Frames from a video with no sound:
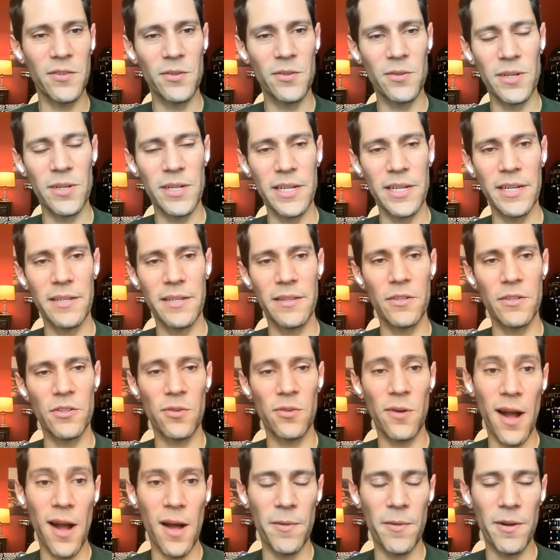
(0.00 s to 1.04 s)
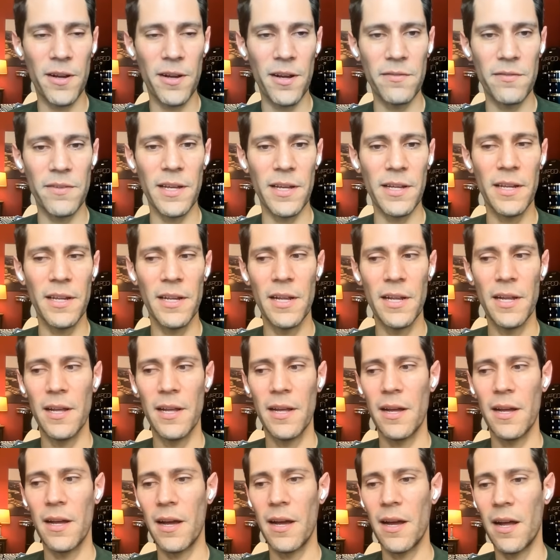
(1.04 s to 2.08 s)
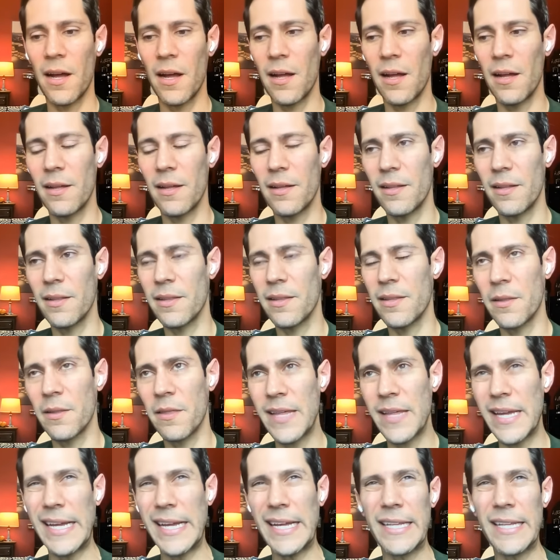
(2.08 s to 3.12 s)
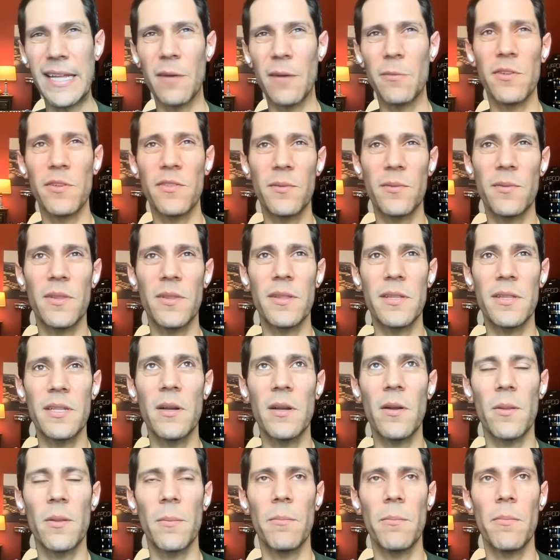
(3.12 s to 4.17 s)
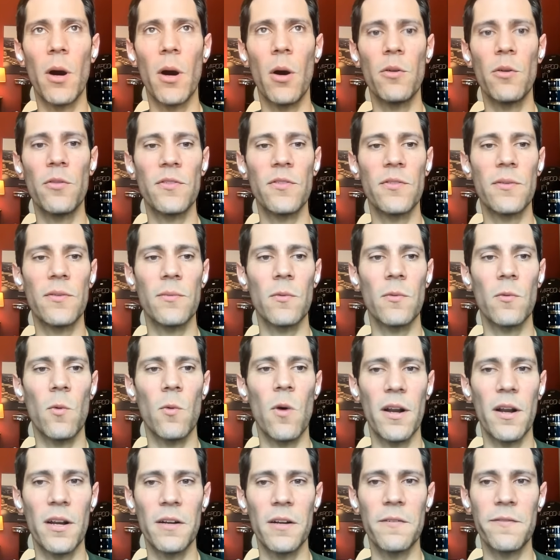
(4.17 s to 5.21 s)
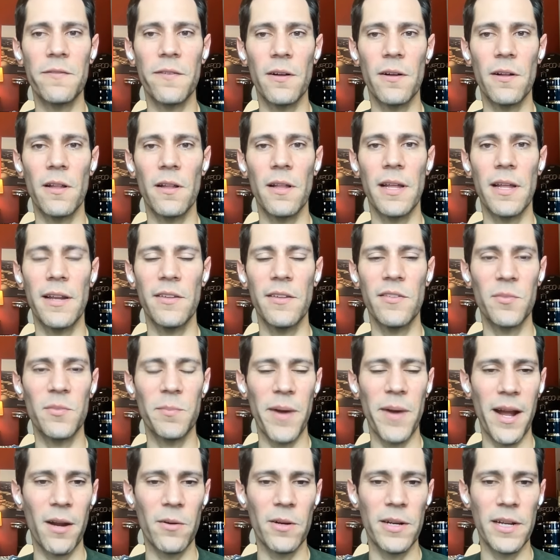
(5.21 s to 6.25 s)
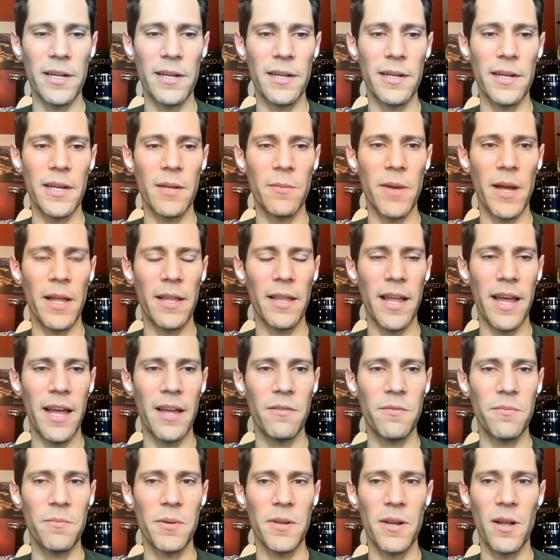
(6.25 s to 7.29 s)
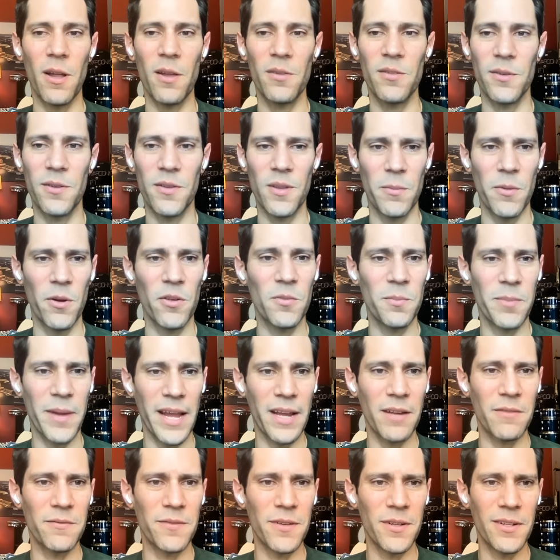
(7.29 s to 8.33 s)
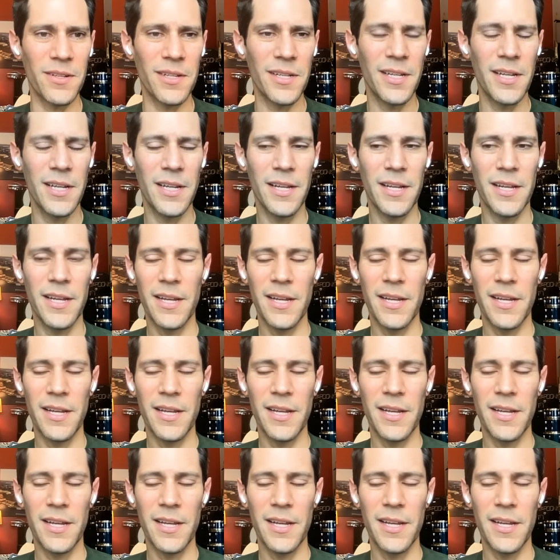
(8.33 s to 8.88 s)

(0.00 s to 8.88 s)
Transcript: history, the trauma of it, the thing that was, you know, the most wonderful and inspiring in my life, but also the most painful.